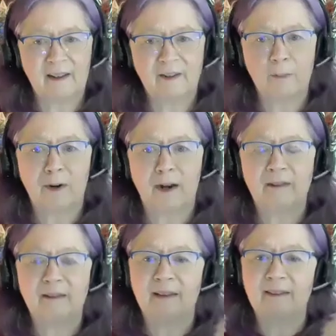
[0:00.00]

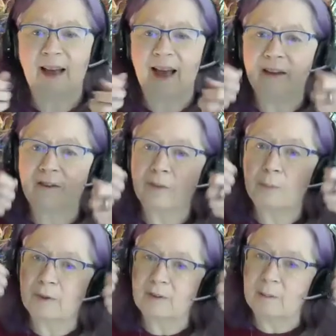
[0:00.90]
process as you
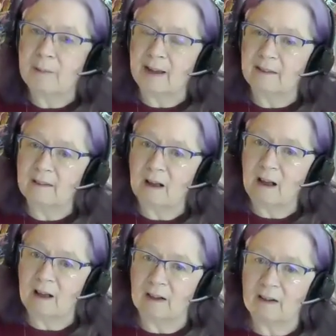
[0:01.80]
put the mask
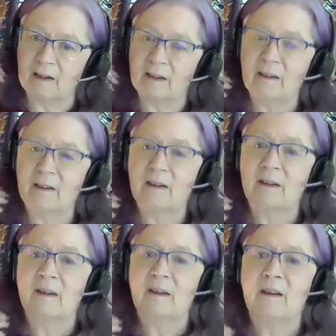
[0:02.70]
on,
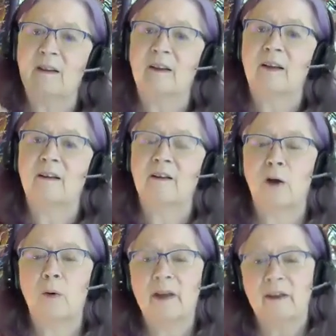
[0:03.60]

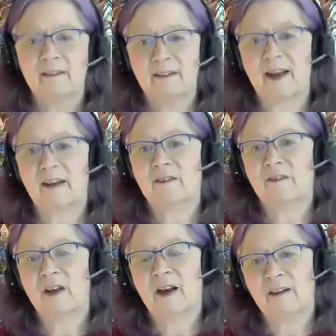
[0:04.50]
knowing it's an act of
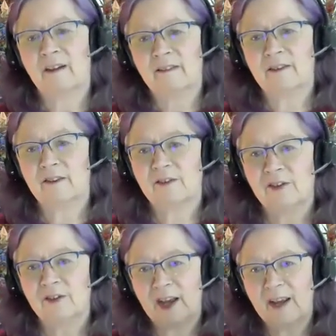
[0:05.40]
kindness, it just
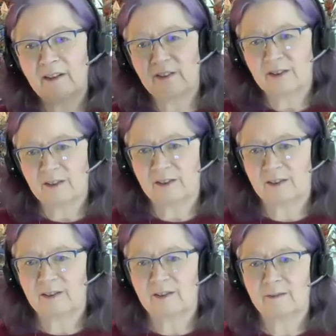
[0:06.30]

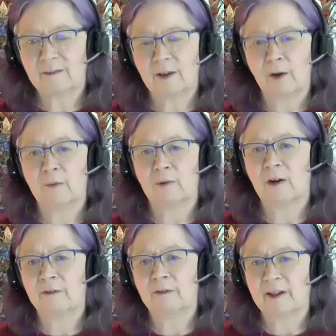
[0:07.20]
changes the
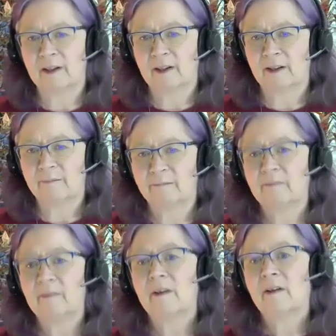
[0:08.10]
overall feeling.
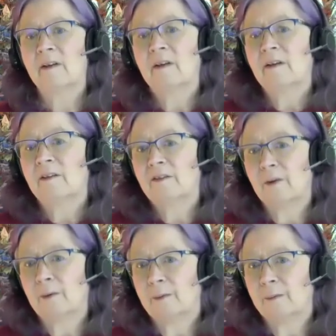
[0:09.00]

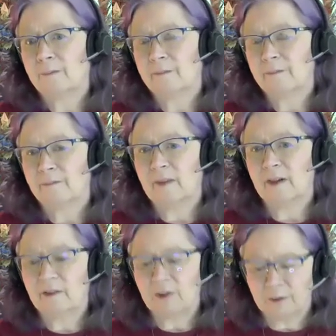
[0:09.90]
So
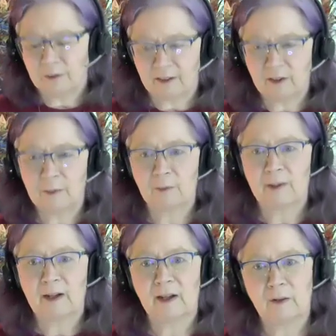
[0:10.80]
it turns out to be
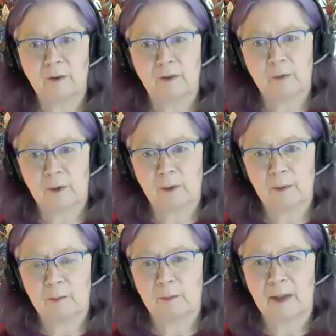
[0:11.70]
really useful
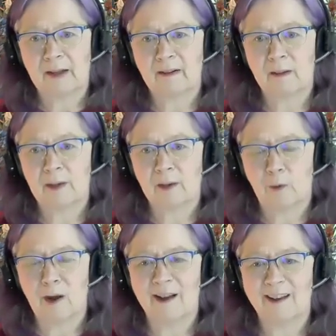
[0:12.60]
pandemic
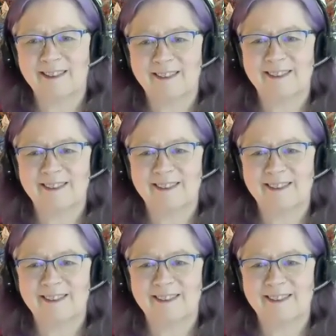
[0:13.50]
wise.